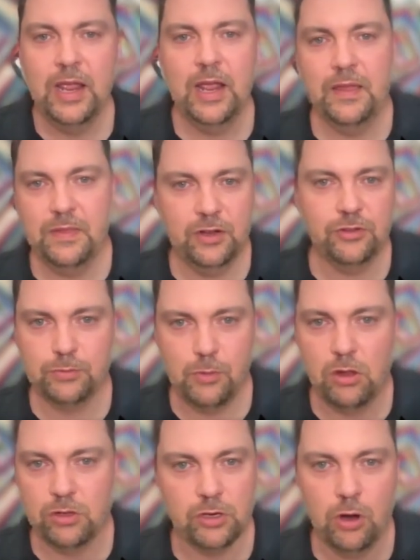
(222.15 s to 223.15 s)
and then a
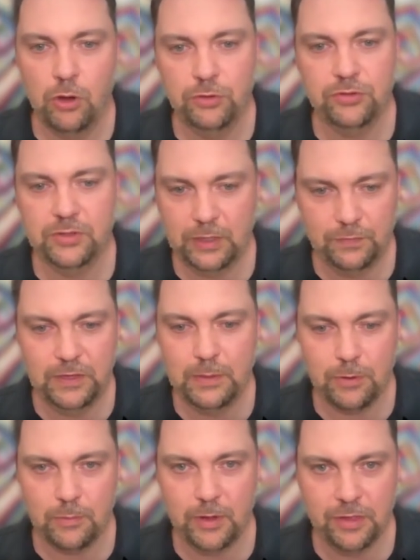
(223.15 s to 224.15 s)
smaller hosting fee
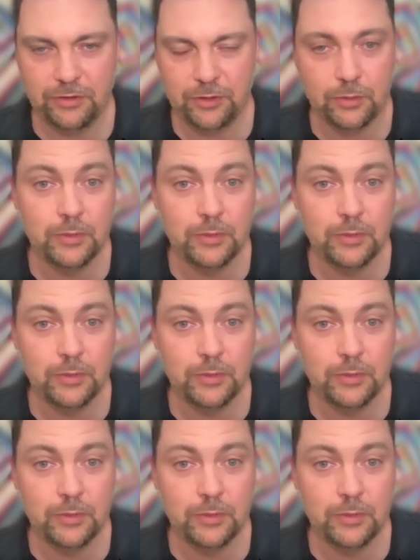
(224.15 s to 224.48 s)
per month too.